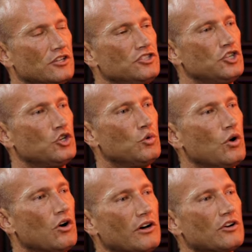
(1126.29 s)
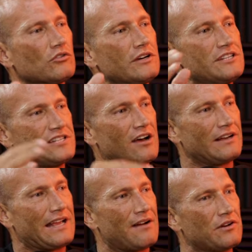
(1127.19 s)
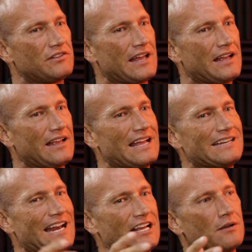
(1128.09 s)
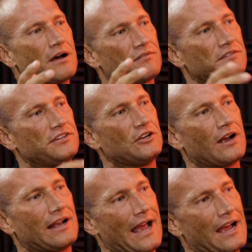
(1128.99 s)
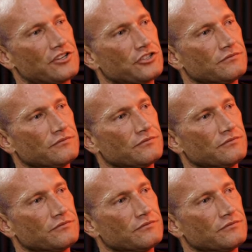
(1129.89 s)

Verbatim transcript: to literally selling everything and netting about 50 grand cash.